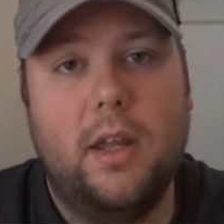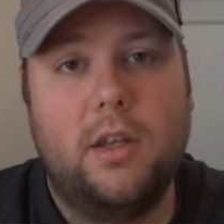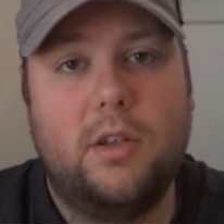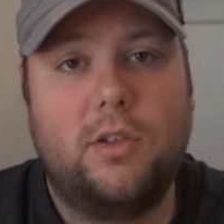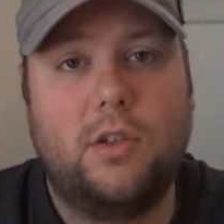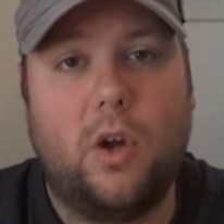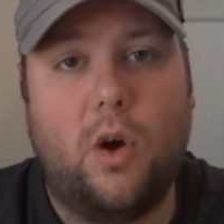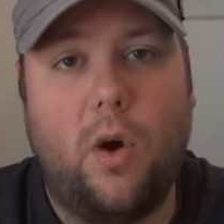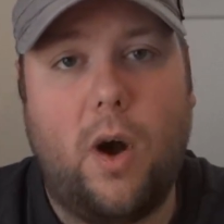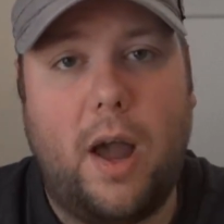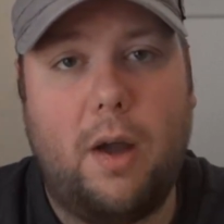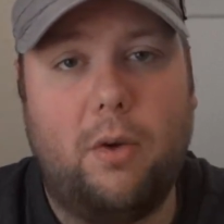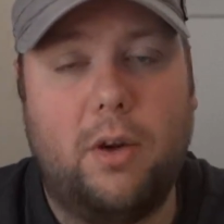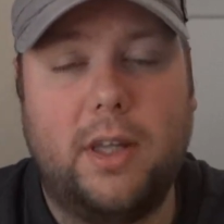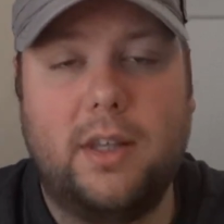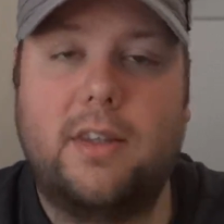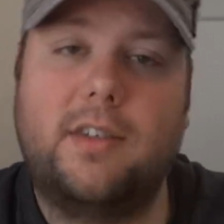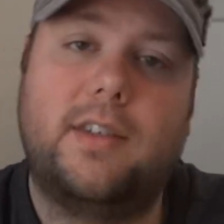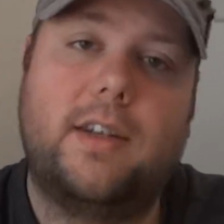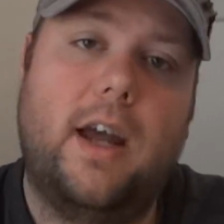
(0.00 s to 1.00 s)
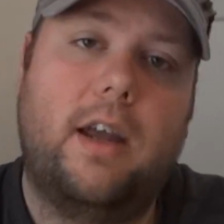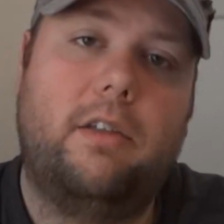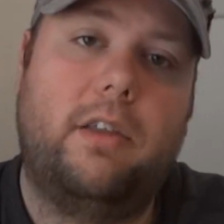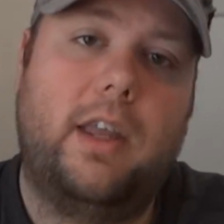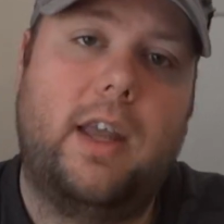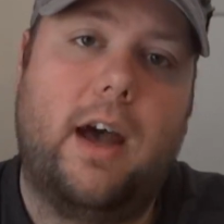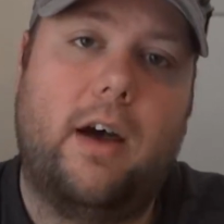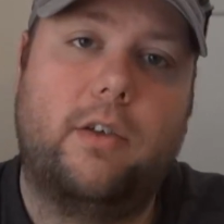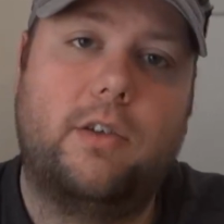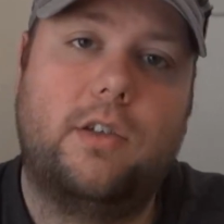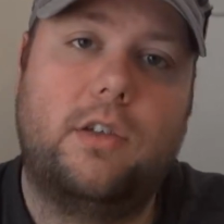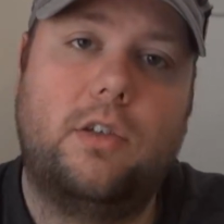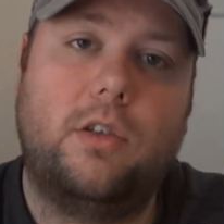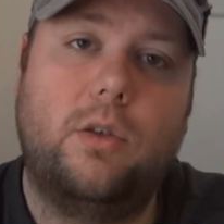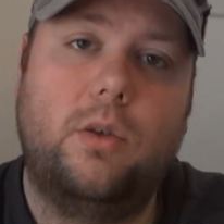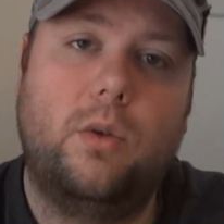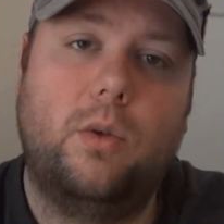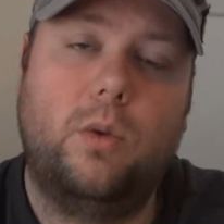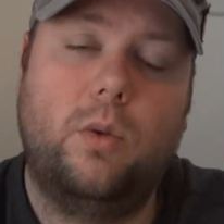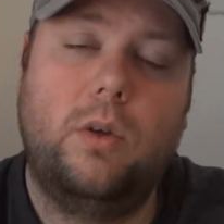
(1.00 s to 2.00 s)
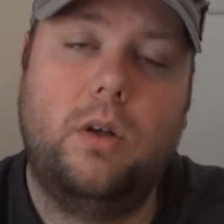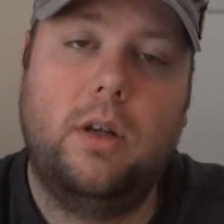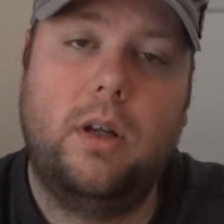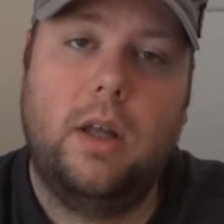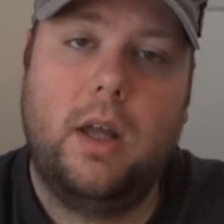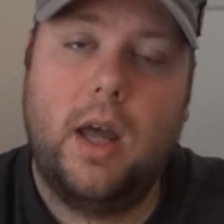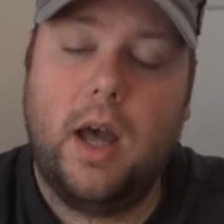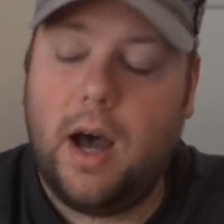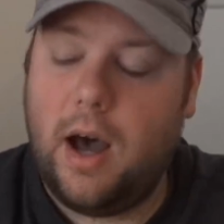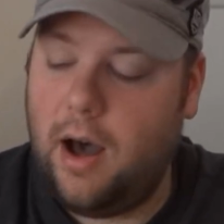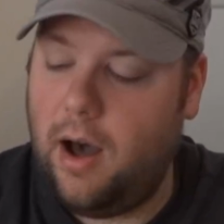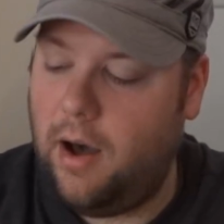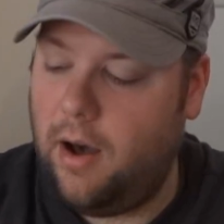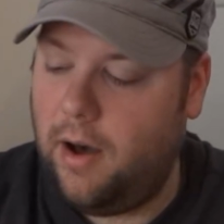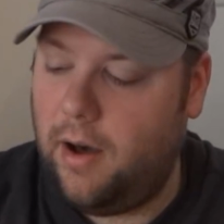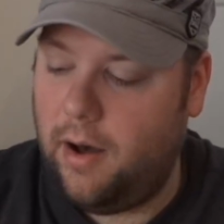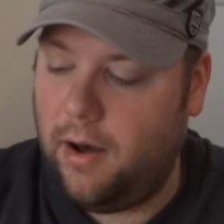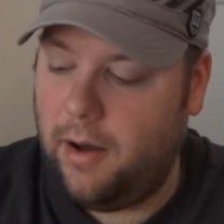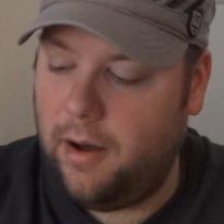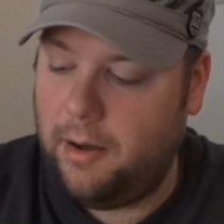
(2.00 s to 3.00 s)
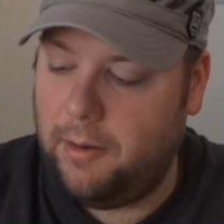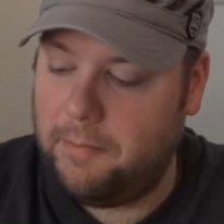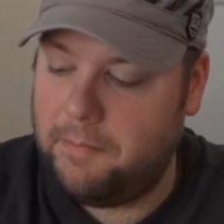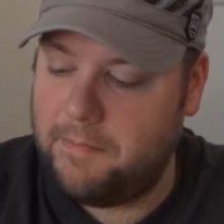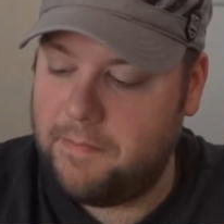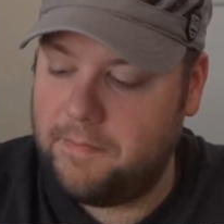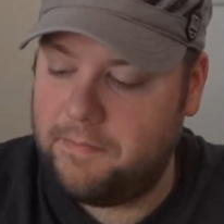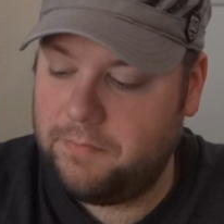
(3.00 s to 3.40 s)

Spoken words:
So I will get this Nylea out soon. I